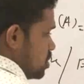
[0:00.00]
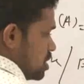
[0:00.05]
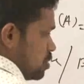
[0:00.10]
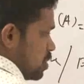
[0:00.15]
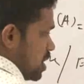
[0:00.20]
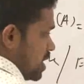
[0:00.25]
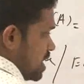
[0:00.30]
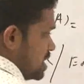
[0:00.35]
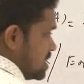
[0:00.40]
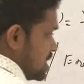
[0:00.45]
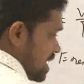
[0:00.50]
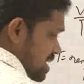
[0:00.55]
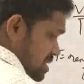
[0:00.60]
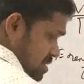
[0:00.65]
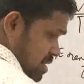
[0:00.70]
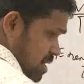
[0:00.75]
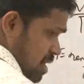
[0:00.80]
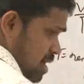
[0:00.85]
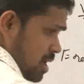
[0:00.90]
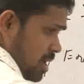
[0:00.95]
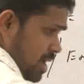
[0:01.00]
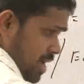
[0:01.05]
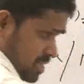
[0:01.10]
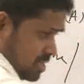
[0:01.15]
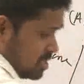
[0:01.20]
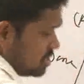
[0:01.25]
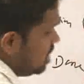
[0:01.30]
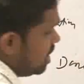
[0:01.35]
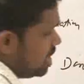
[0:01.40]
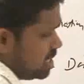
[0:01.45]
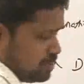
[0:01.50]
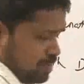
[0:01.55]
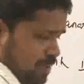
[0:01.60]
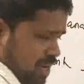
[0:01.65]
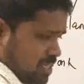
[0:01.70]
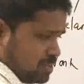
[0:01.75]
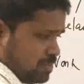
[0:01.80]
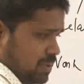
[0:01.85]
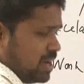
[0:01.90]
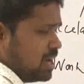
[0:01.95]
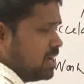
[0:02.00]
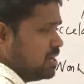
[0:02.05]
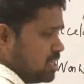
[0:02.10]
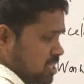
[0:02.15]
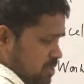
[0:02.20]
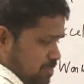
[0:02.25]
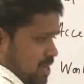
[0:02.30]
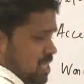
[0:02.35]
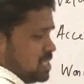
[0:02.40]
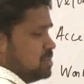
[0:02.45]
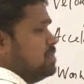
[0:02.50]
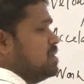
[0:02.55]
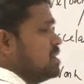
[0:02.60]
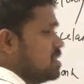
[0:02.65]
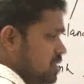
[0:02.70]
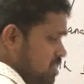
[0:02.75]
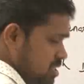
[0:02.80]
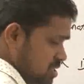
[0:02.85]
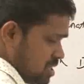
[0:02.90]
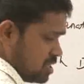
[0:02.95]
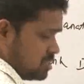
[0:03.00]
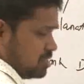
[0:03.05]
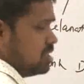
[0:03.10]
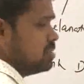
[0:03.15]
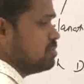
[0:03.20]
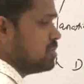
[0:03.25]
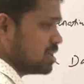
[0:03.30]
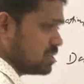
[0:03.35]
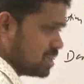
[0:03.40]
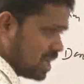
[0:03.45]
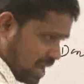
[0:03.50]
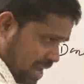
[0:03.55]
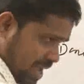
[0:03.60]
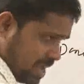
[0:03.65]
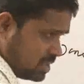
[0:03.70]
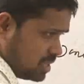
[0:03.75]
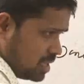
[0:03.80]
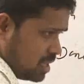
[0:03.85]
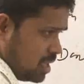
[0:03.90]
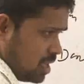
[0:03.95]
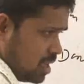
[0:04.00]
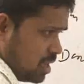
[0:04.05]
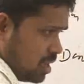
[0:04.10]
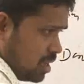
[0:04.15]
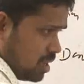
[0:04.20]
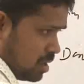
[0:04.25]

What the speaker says: And what is S? S is the displacement, and displacement is nothing but the length.